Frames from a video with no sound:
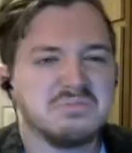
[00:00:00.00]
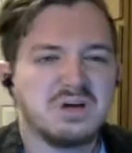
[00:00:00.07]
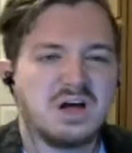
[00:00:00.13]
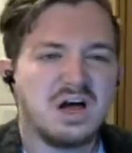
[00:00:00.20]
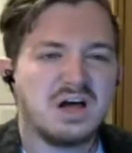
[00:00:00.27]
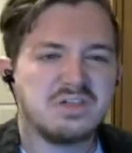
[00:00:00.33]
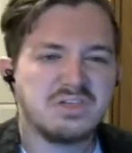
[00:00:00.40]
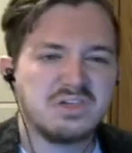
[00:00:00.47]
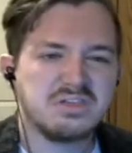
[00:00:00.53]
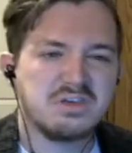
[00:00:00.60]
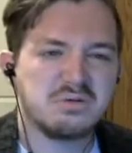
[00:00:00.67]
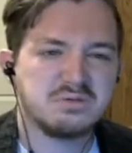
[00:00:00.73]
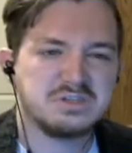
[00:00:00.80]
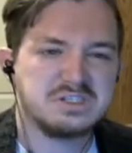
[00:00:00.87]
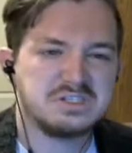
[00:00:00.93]
I thought that
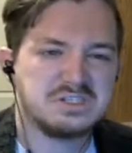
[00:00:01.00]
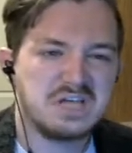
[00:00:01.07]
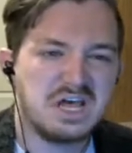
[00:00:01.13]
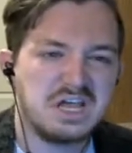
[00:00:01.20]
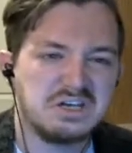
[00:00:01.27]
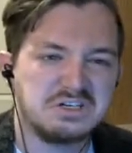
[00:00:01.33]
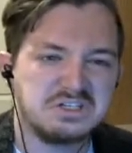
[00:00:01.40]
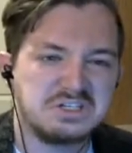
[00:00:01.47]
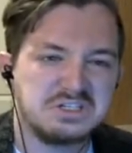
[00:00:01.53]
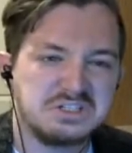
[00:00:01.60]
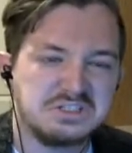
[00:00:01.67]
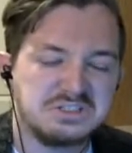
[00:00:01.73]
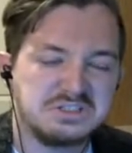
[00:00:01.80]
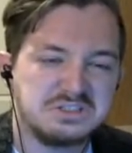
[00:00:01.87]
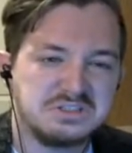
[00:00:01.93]
was stench.
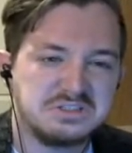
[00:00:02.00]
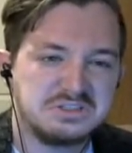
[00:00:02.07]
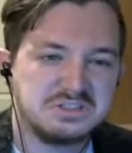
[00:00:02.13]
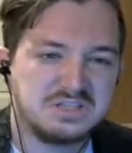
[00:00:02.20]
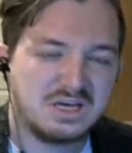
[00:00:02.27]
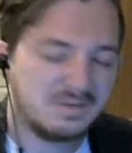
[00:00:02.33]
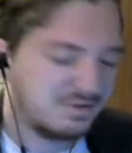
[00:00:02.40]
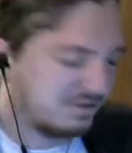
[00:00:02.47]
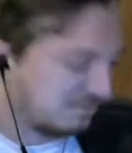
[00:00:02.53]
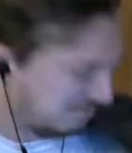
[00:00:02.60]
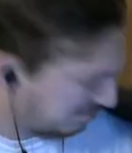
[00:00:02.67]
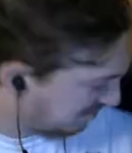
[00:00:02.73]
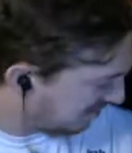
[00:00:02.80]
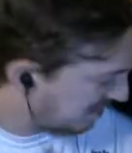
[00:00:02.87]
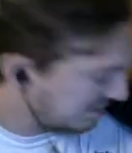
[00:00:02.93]
I mean,
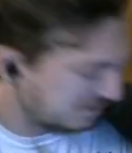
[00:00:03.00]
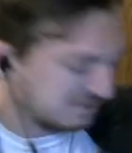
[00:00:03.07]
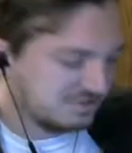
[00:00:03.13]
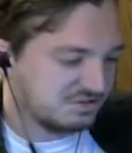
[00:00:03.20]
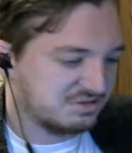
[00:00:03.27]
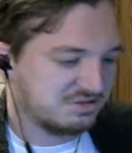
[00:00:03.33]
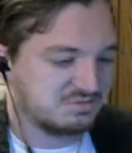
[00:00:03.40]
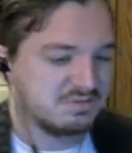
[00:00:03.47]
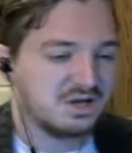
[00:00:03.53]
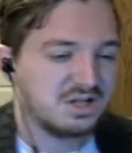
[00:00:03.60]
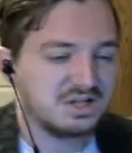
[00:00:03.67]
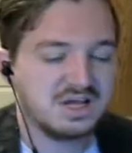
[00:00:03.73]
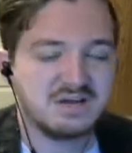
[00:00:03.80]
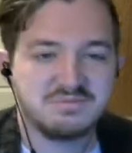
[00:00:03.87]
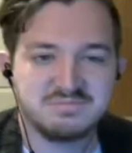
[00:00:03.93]
I just smelled.
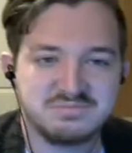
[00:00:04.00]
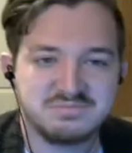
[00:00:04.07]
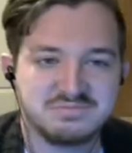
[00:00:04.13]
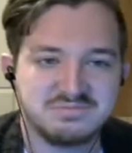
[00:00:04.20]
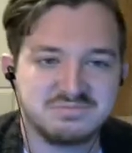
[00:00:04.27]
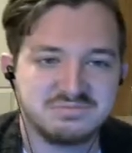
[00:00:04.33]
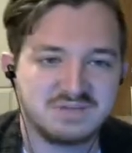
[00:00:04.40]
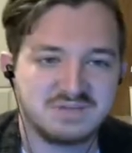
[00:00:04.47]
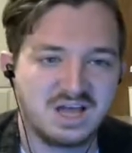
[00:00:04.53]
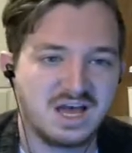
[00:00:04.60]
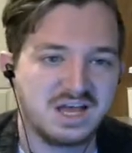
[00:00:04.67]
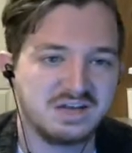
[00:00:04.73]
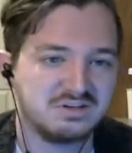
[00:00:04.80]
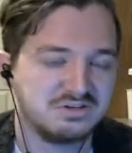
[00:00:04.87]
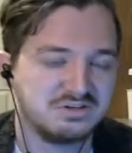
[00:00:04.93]
I
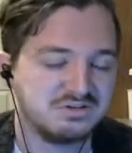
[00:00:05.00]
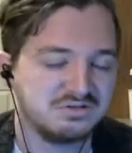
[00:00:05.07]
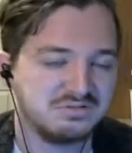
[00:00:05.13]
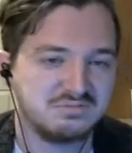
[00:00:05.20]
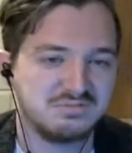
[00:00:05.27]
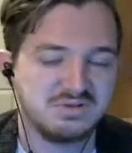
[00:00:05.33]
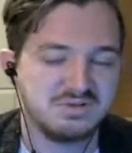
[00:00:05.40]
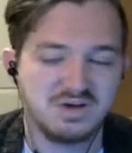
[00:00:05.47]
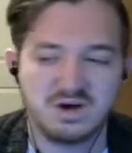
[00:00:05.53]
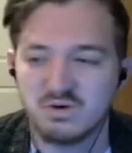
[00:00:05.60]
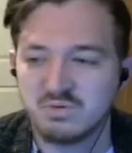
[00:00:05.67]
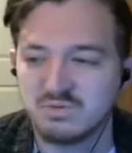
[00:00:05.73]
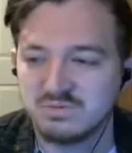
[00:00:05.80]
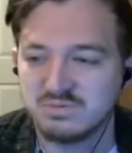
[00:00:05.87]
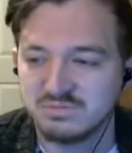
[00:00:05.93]
kind of know.